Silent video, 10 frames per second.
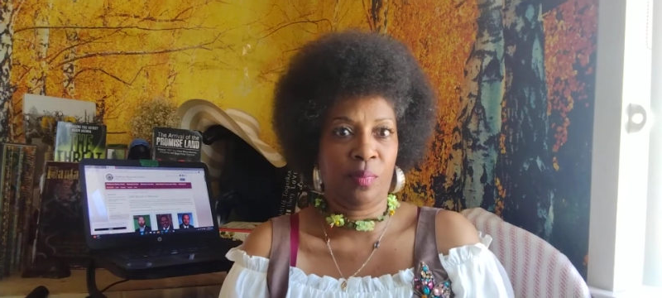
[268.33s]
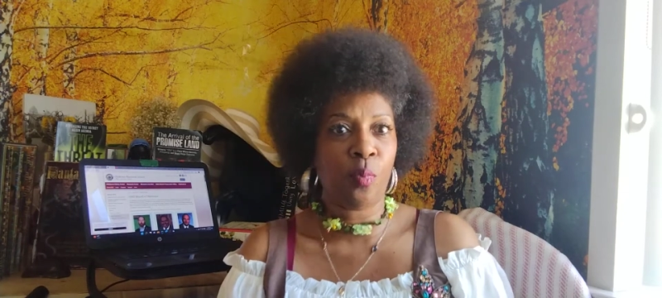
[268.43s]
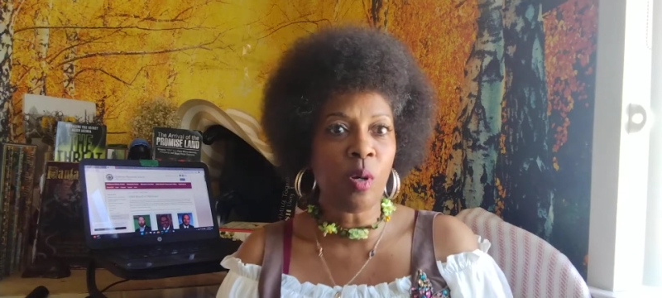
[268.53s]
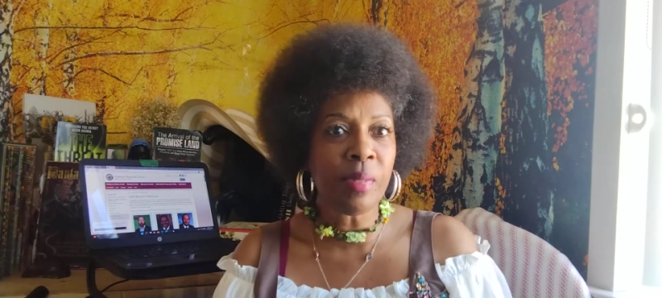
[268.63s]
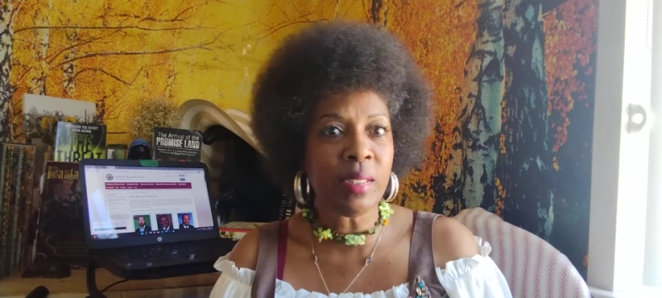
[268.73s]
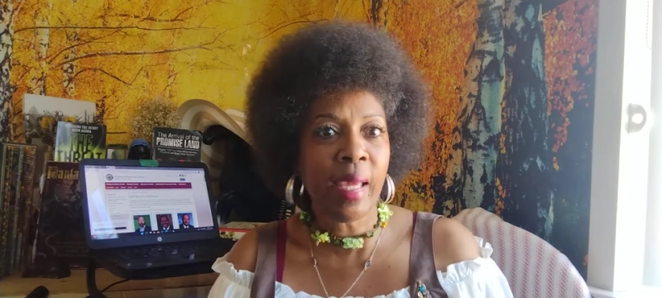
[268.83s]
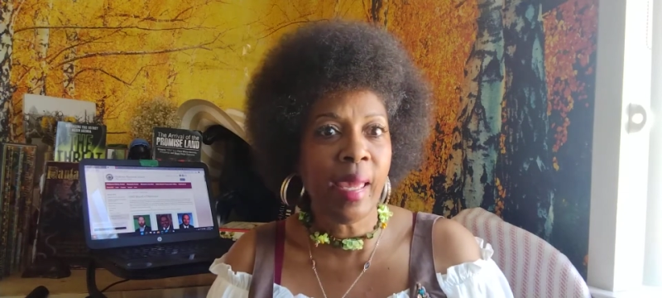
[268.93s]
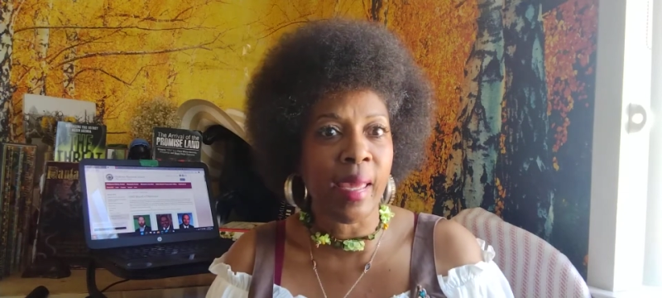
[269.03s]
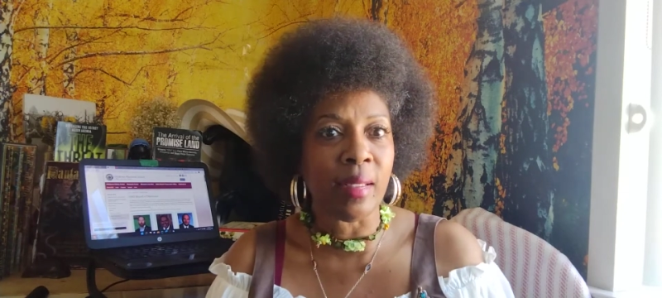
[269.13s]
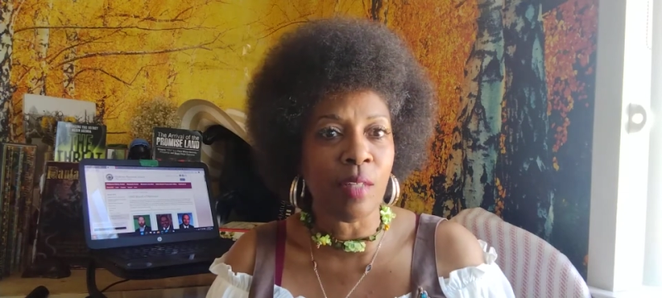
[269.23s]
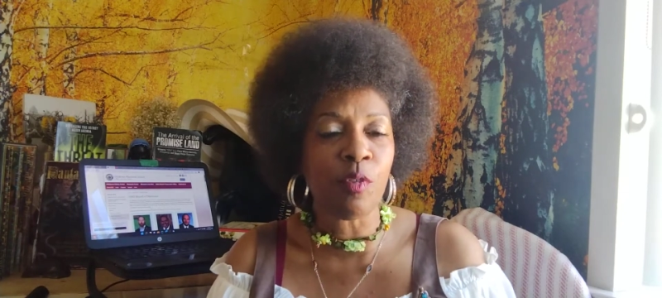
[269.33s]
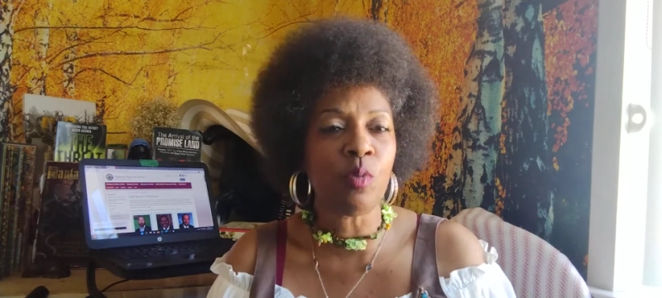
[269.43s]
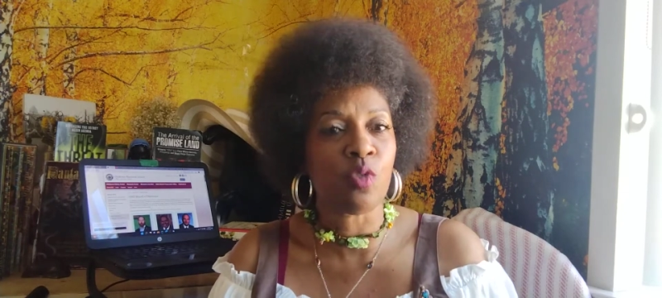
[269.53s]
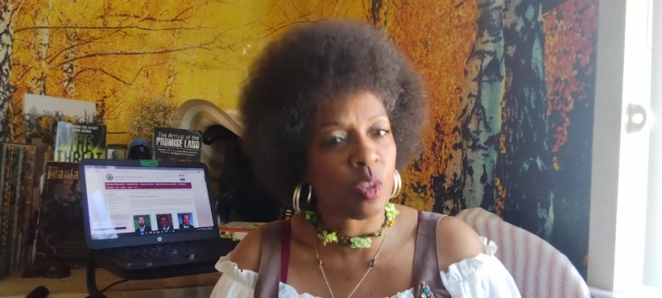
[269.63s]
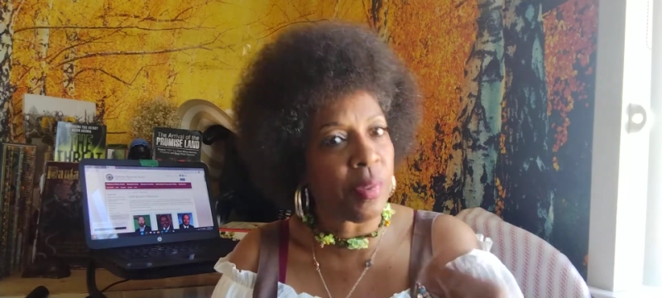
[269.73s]
will be dead. If
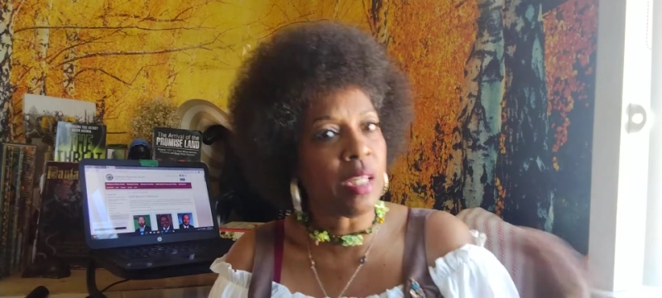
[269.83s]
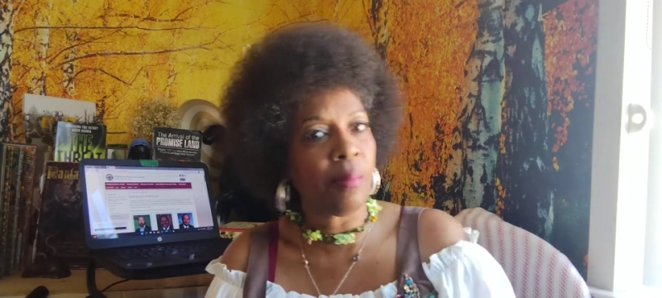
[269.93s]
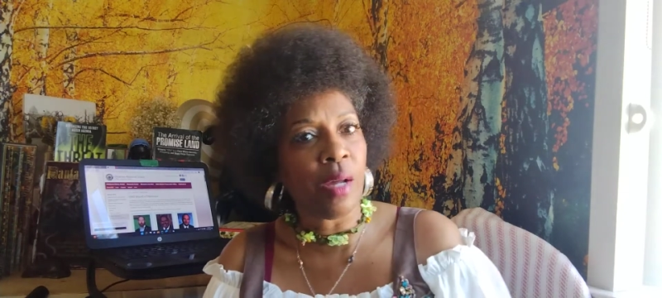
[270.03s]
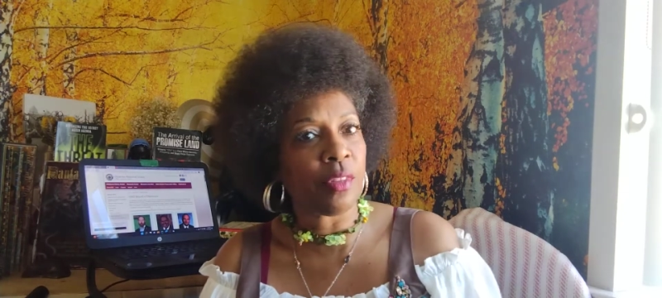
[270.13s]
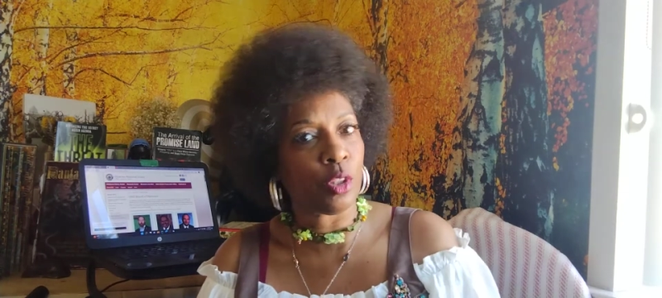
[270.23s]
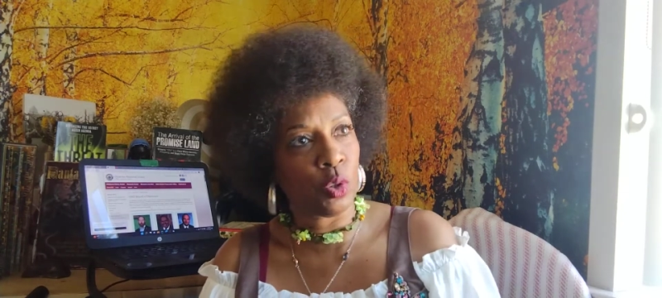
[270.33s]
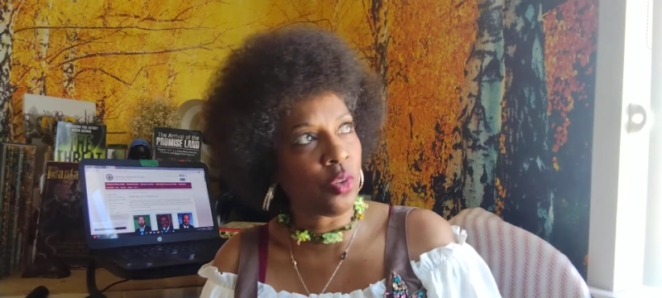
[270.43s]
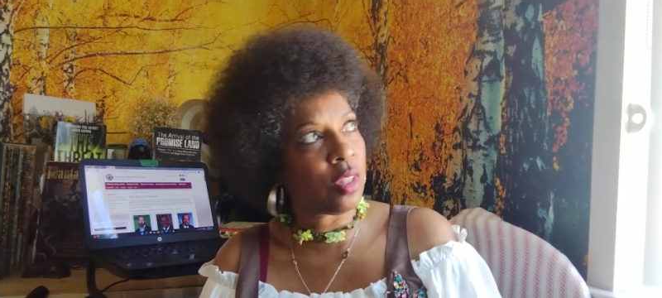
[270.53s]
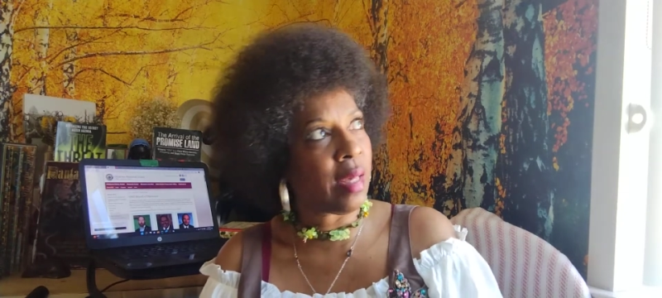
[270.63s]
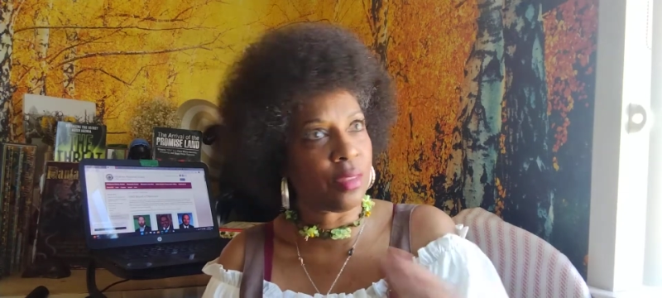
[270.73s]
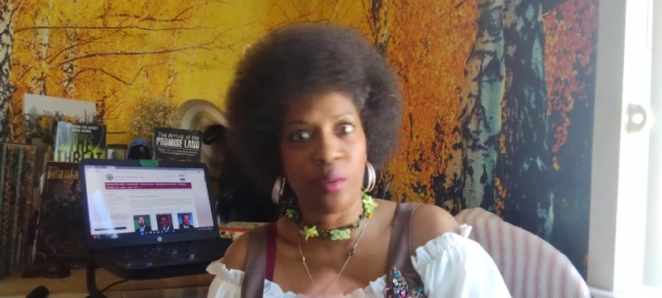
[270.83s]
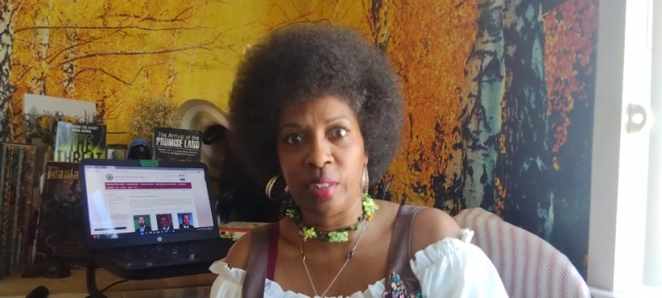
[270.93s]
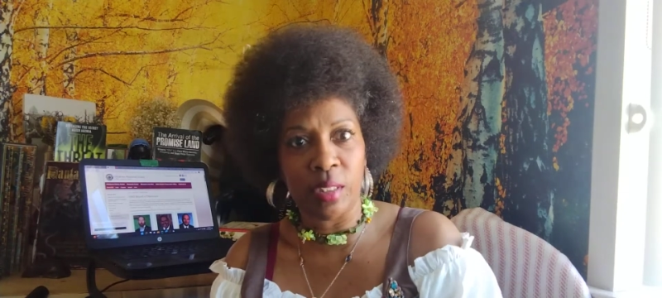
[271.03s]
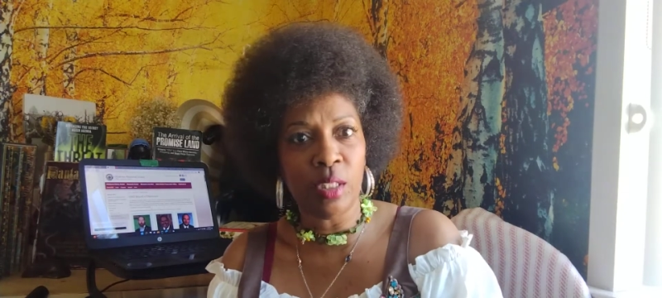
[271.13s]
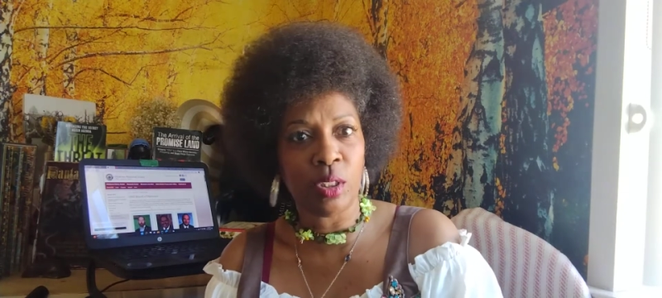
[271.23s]
you speak about the truth that they're
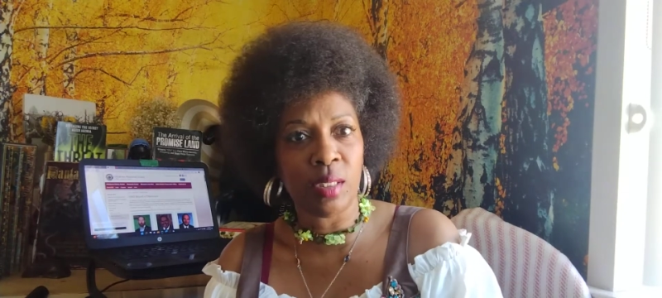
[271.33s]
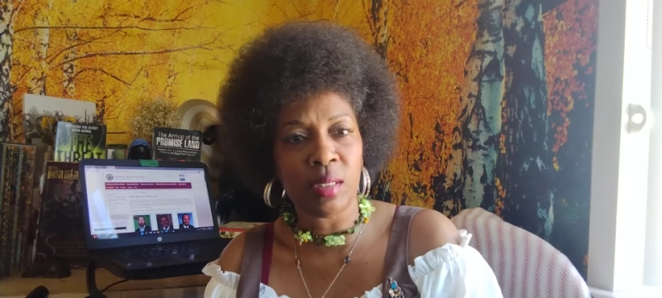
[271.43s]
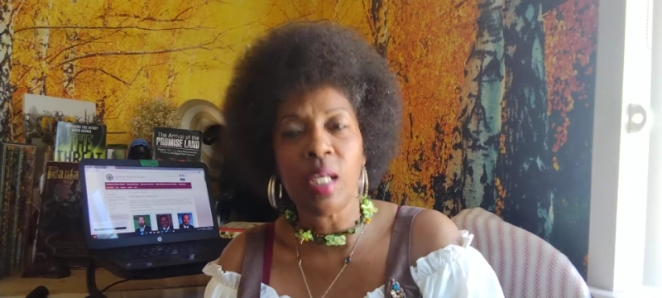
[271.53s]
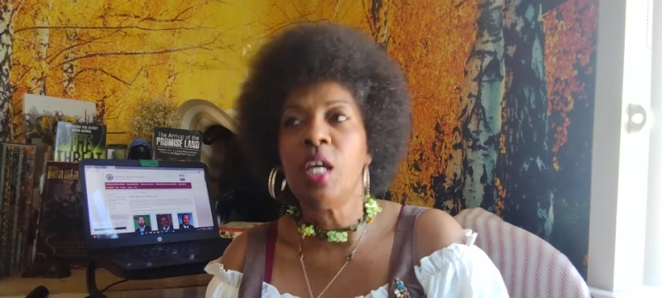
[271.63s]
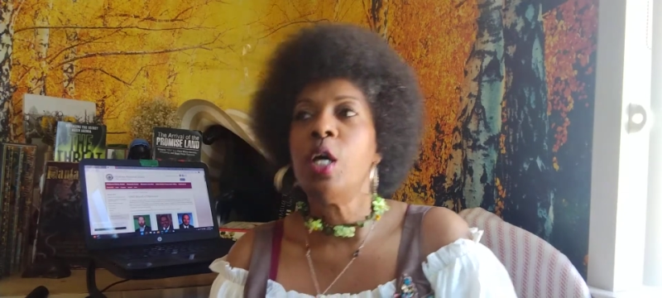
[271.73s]
indigenous.